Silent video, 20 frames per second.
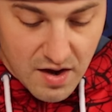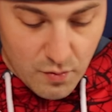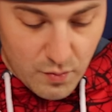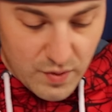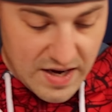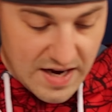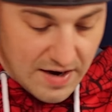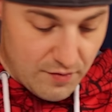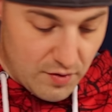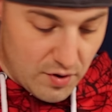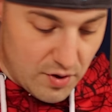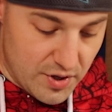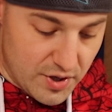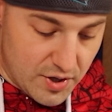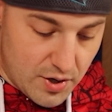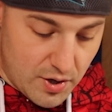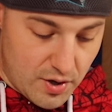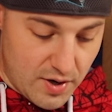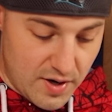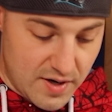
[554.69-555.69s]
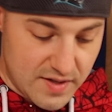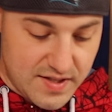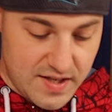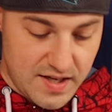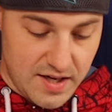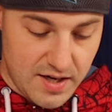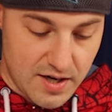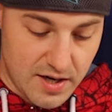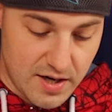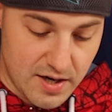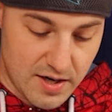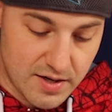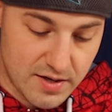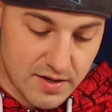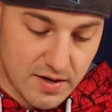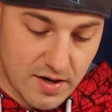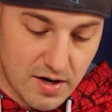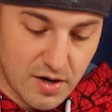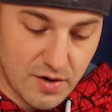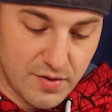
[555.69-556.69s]
We have all the cards here.
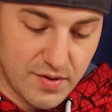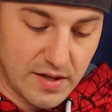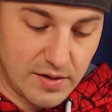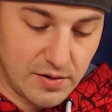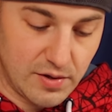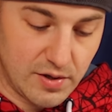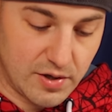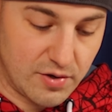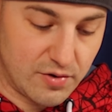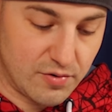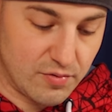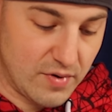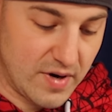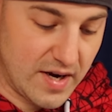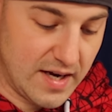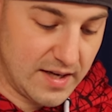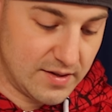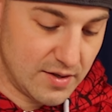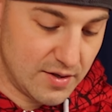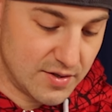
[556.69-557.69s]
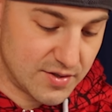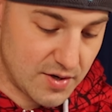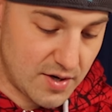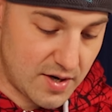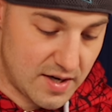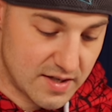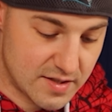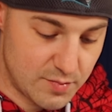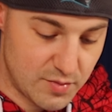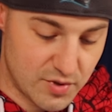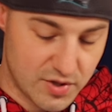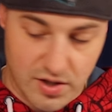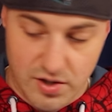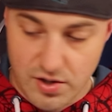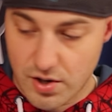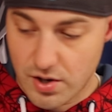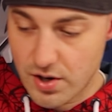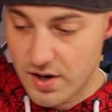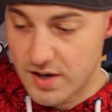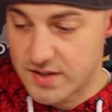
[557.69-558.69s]
Oh, they look great. Those are awesome looking
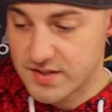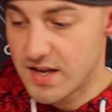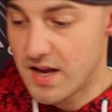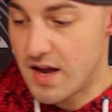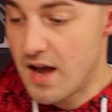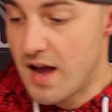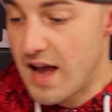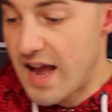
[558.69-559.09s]
cards.